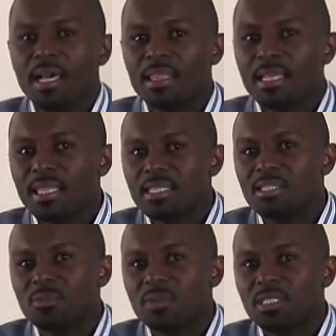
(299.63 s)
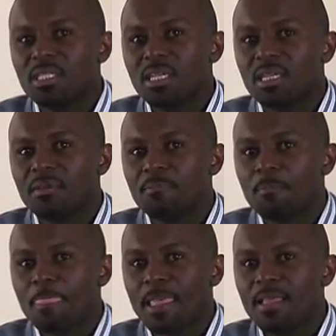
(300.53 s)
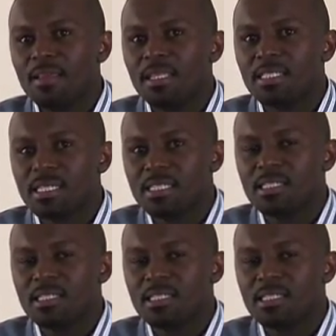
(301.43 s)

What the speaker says: then that is what, in such a